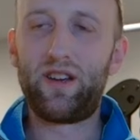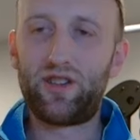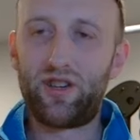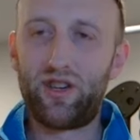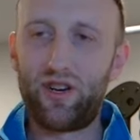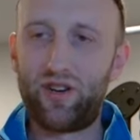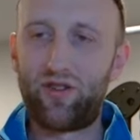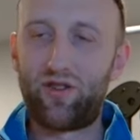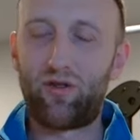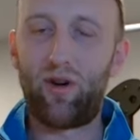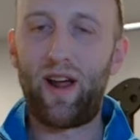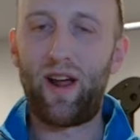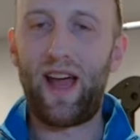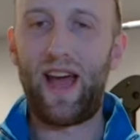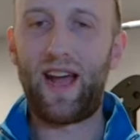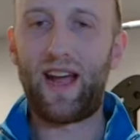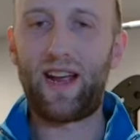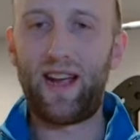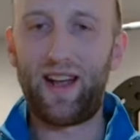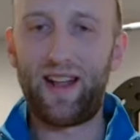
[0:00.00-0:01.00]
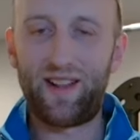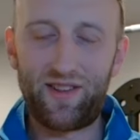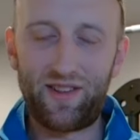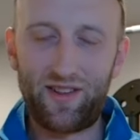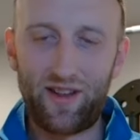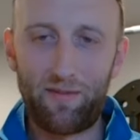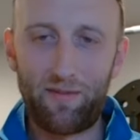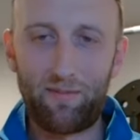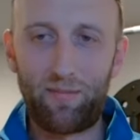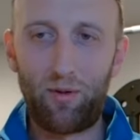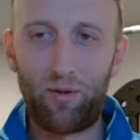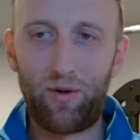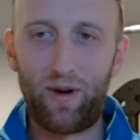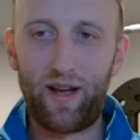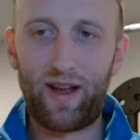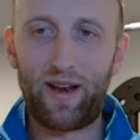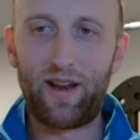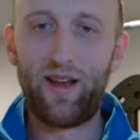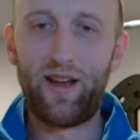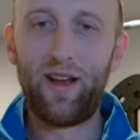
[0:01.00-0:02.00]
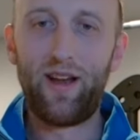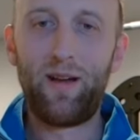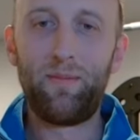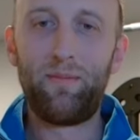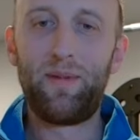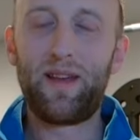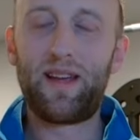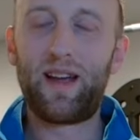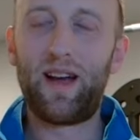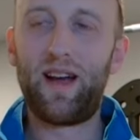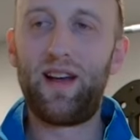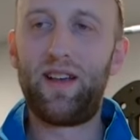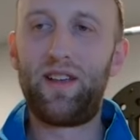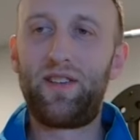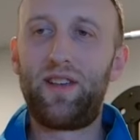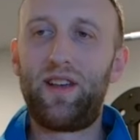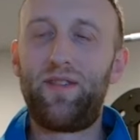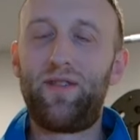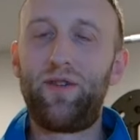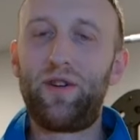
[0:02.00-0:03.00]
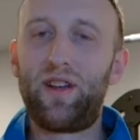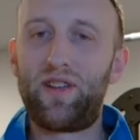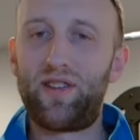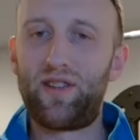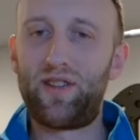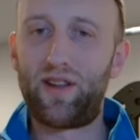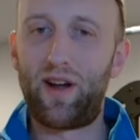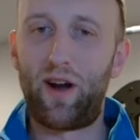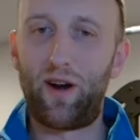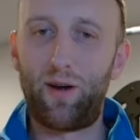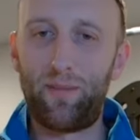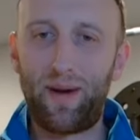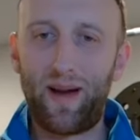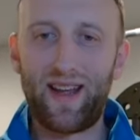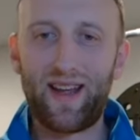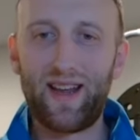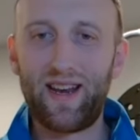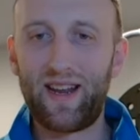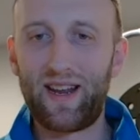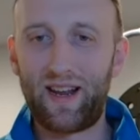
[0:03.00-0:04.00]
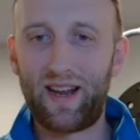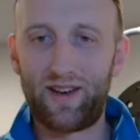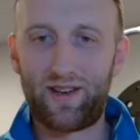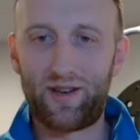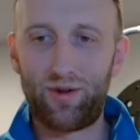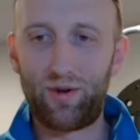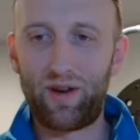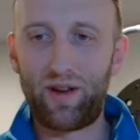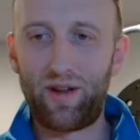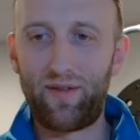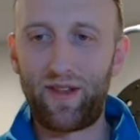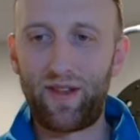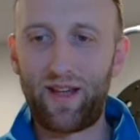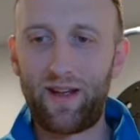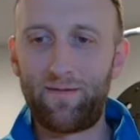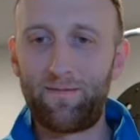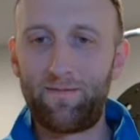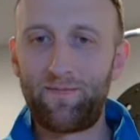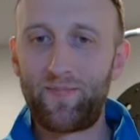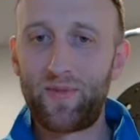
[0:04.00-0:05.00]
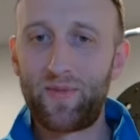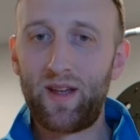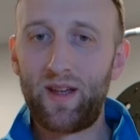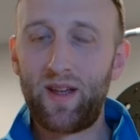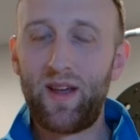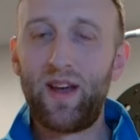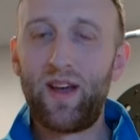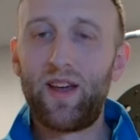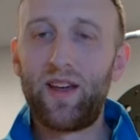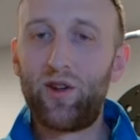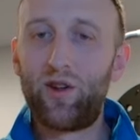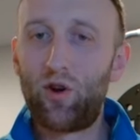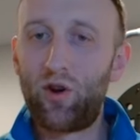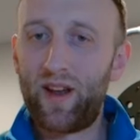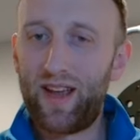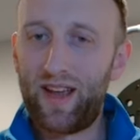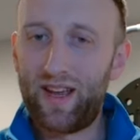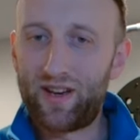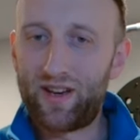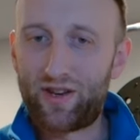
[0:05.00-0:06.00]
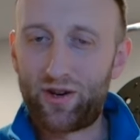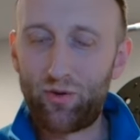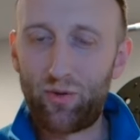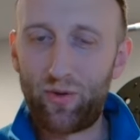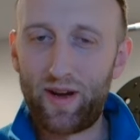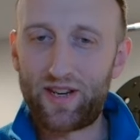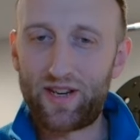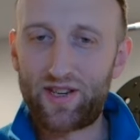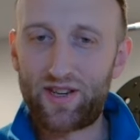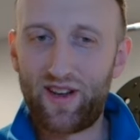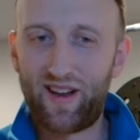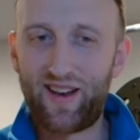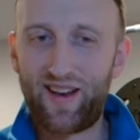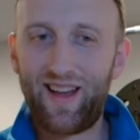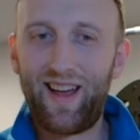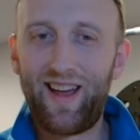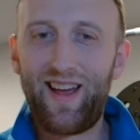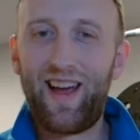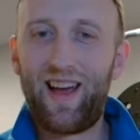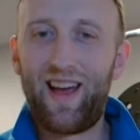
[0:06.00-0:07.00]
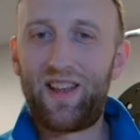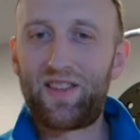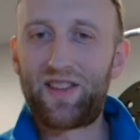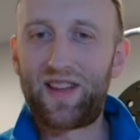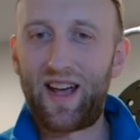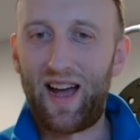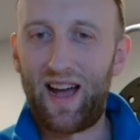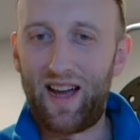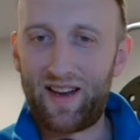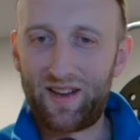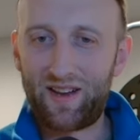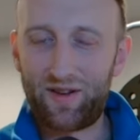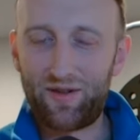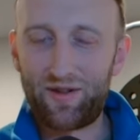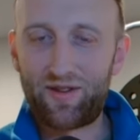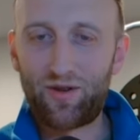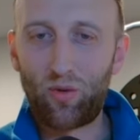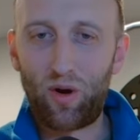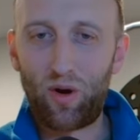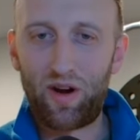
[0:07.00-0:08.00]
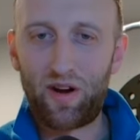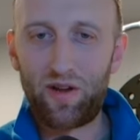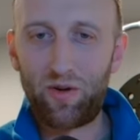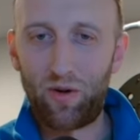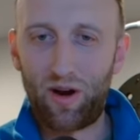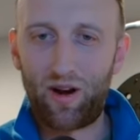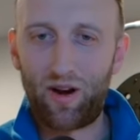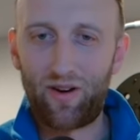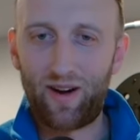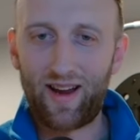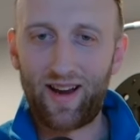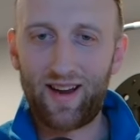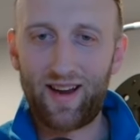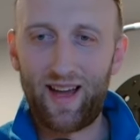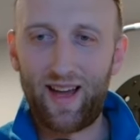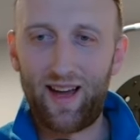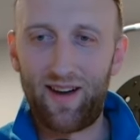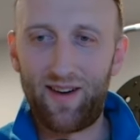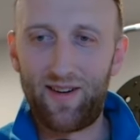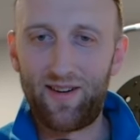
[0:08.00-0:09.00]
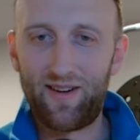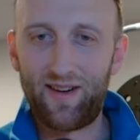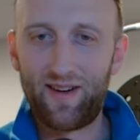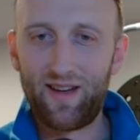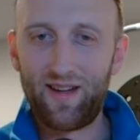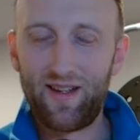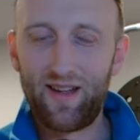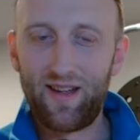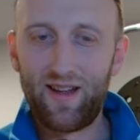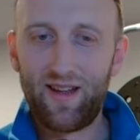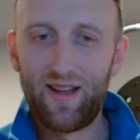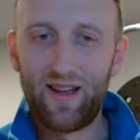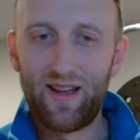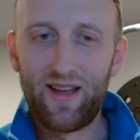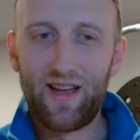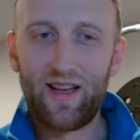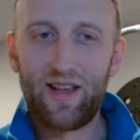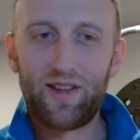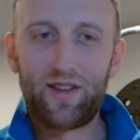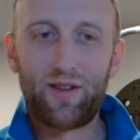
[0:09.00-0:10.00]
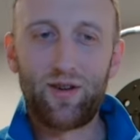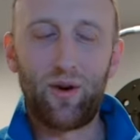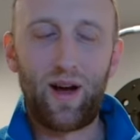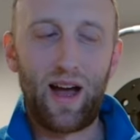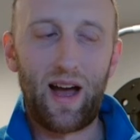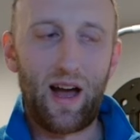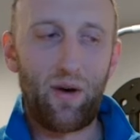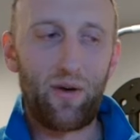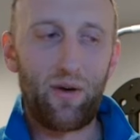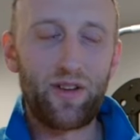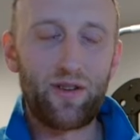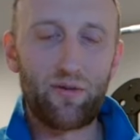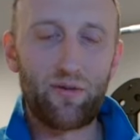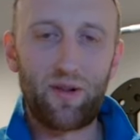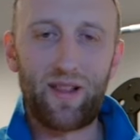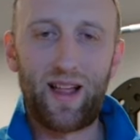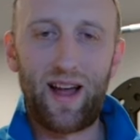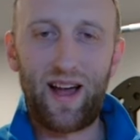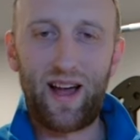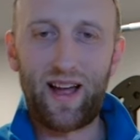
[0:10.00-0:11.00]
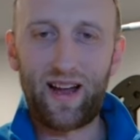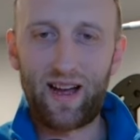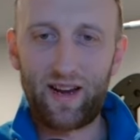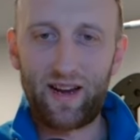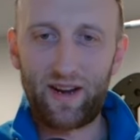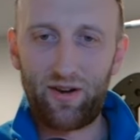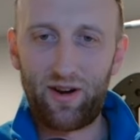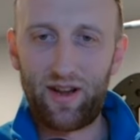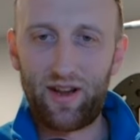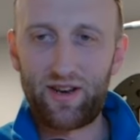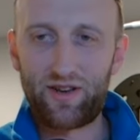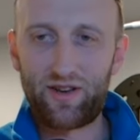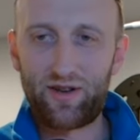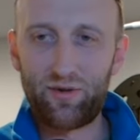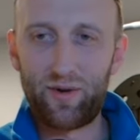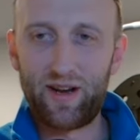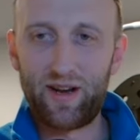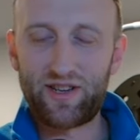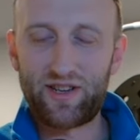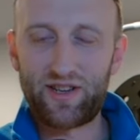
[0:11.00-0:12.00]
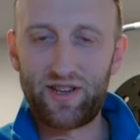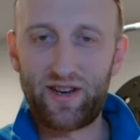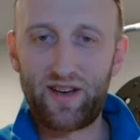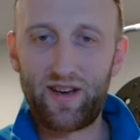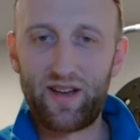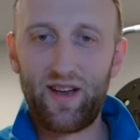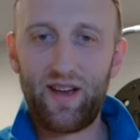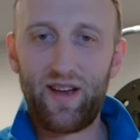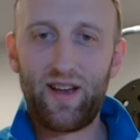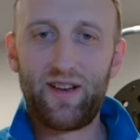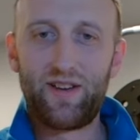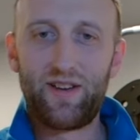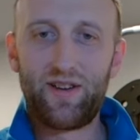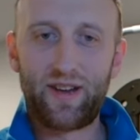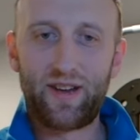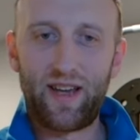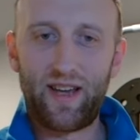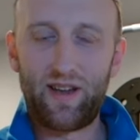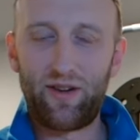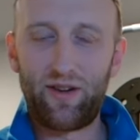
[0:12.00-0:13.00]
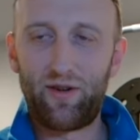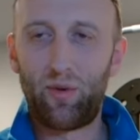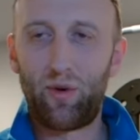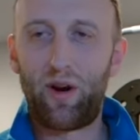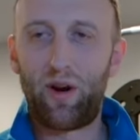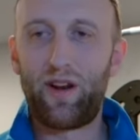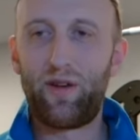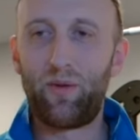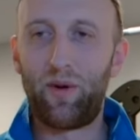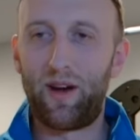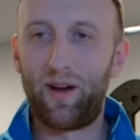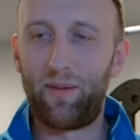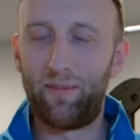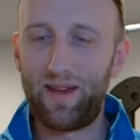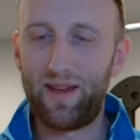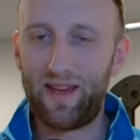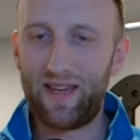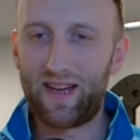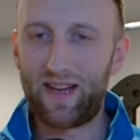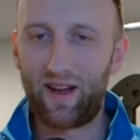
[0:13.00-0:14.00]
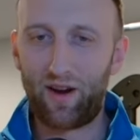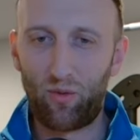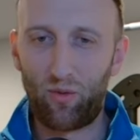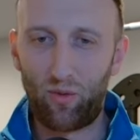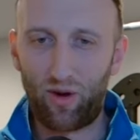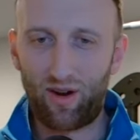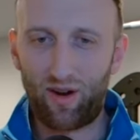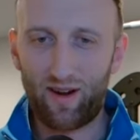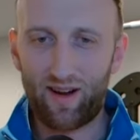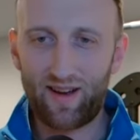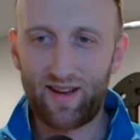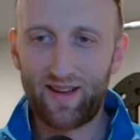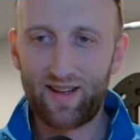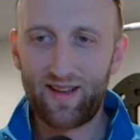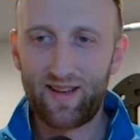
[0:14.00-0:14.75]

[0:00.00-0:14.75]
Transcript: should track at some point, because if you just start by eating intuitively, your intuition has gotten you to where you are right now. So how is relying on your intuition to get you to where you want to be going to work?